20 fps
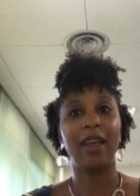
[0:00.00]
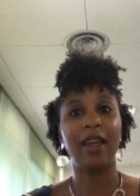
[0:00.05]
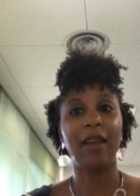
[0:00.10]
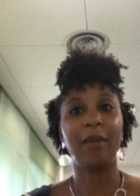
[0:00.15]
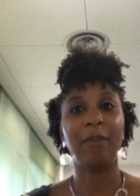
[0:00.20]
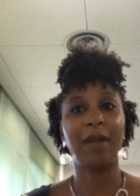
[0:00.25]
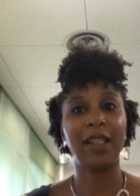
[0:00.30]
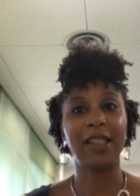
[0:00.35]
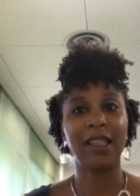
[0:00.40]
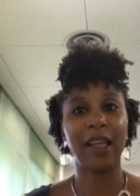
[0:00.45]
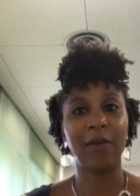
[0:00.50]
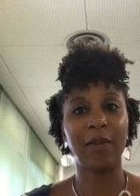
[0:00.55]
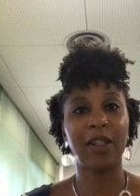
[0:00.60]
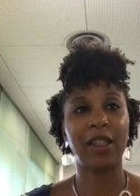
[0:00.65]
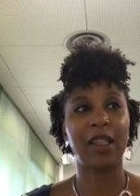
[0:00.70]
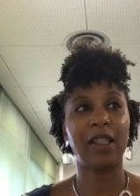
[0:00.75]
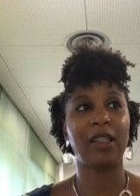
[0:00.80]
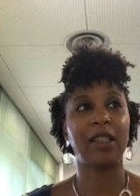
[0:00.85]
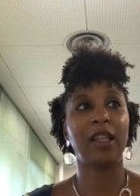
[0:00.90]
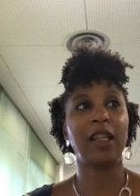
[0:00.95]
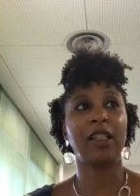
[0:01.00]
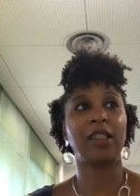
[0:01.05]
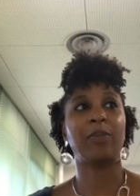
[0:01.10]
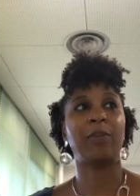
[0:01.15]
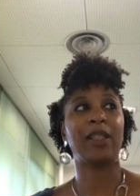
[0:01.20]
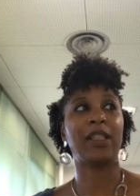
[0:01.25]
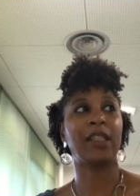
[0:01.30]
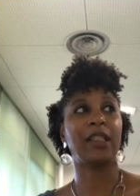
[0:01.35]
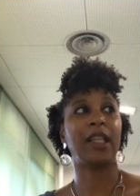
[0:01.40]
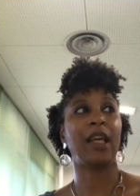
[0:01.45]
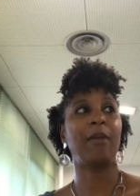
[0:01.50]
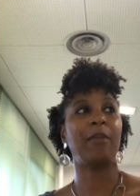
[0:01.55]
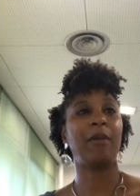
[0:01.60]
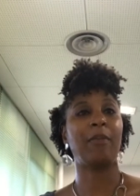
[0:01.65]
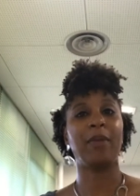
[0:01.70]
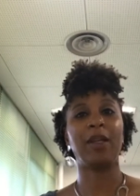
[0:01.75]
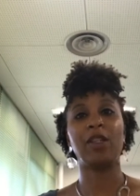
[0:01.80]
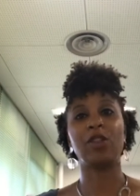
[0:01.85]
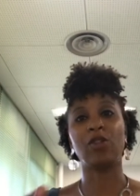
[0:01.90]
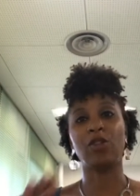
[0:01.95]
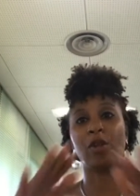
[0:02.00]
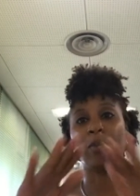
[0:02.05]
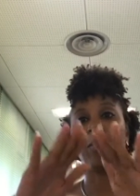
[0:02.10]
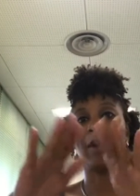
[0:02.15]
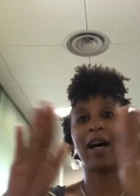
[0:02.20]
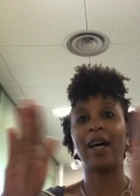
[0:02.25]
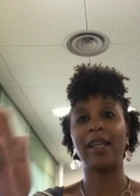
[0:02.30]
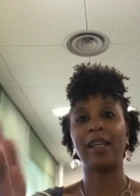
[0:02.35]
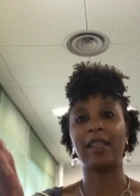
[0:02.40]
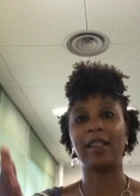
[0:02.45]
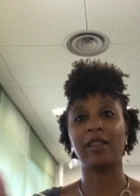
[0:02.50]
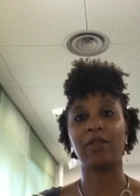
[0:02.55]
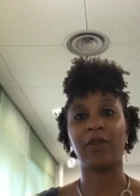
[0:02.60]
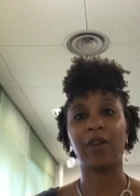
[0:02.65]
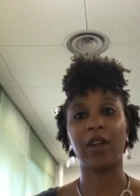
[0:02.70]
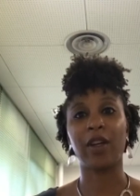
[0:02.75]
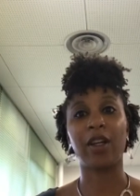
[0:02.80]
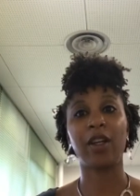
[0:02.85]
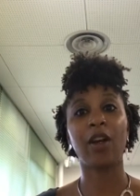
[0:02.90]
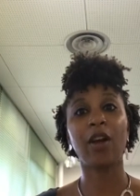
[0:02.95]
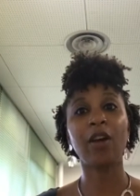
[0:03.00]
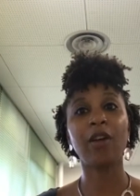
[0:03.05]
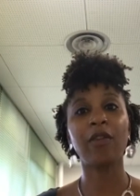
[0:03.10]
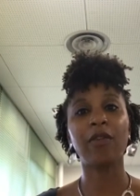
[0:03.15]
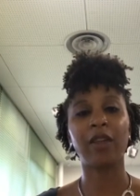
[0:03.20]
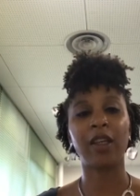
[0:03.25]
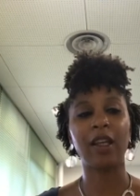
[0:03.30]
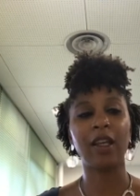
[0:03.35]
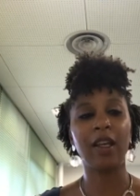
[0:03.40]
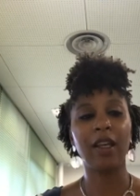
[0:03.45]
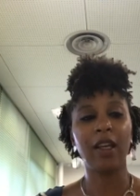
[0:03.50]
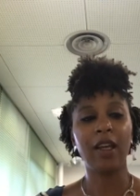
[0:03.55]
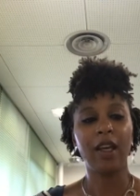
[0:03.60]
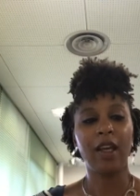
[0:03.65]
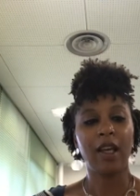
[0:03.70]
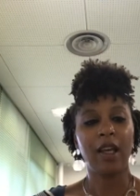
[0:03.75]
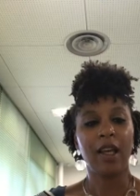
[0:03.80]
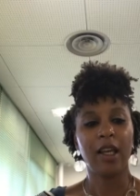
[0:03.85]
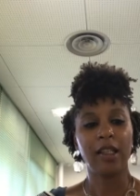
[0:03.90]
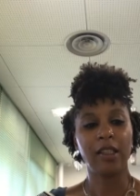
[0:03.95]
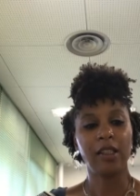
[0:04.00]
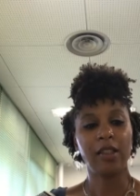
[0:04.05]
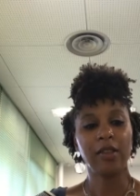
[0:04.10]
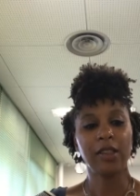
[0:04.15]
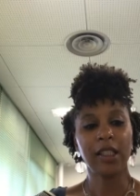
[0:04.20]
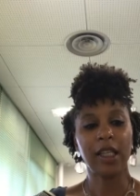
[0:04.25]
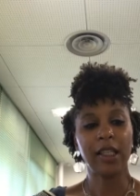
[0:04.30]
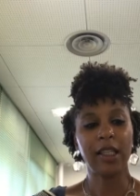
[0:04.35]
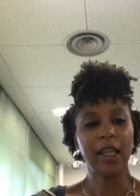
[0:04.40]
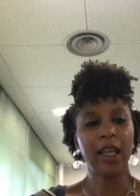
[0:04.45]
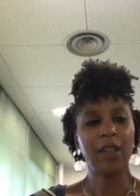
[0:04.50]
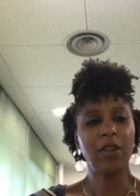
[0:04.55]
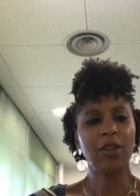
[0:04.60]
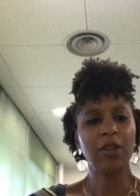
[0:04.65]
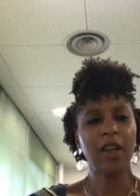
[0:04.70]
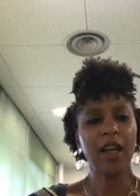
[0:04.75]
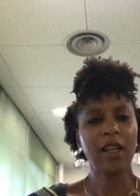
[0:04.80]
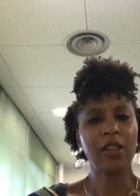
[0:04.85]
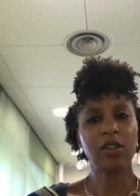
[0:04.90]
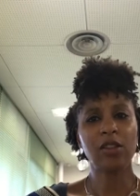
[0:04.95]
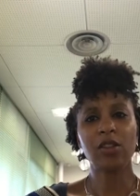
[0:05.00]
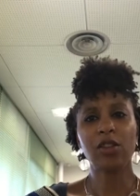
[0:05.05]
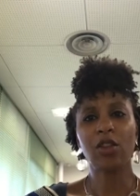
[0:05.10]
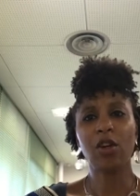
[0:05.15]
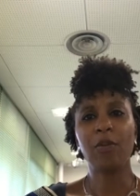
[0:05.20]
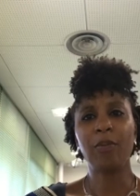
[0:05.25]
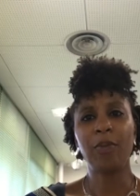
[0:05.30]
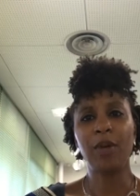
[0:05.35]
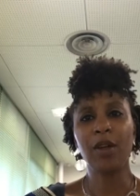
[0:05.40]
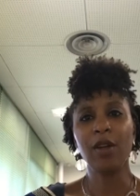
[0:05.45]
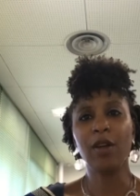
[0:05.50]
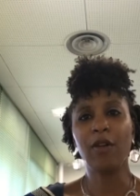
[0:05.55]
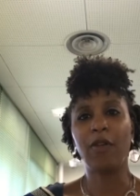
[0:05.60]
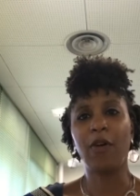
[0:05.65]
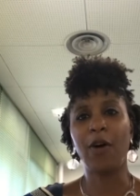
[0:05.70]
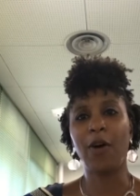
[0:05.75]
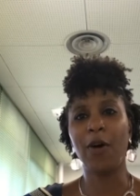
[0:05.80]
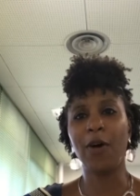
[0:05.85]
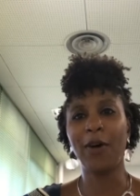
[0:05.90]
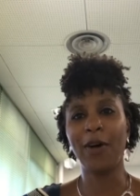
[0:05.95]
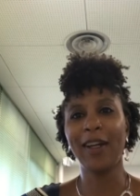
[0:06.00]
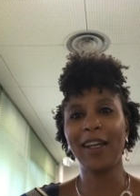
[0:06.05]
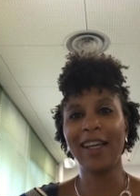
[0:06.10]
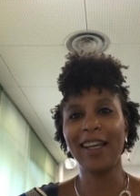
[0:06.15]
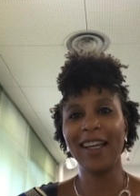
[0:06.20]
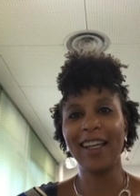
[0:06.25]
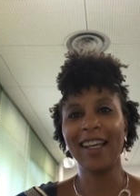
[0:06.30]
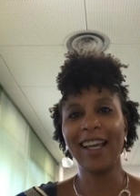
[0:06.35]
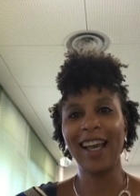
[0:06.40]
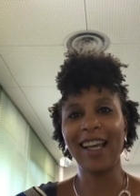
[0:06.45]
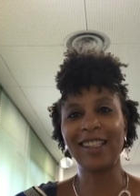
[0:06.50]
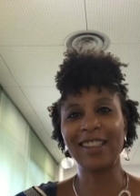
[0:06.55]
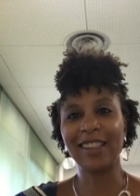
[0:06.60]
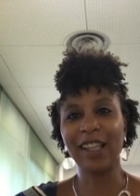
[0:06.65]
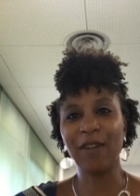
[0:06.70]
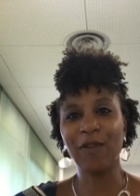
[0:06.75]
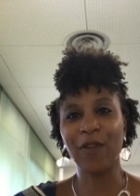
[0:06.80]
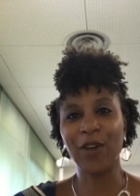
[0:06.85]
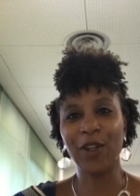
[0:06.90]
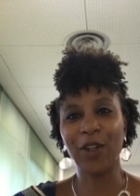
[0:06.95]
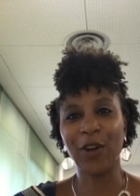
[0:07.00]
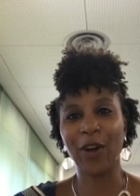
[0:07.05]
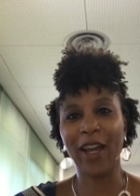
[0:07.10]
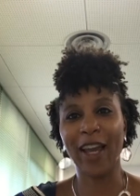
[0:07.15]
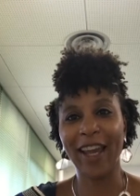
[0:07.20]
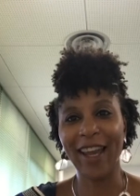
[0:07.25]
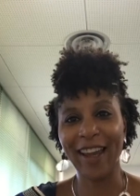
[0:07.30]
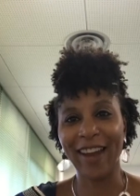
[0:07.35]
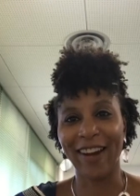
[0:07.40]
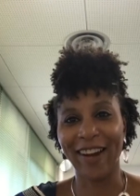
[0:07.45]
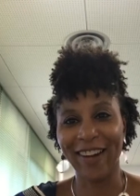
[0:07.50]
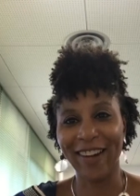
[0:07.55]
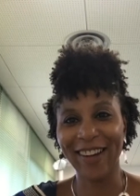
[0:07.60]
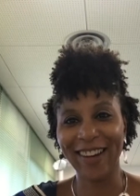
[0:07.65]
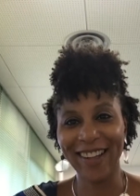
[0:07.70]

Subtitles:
it means everything to us, but to them it means your body is very curvy. And she was like, yeah, you guys are so beautiful, except for your hair.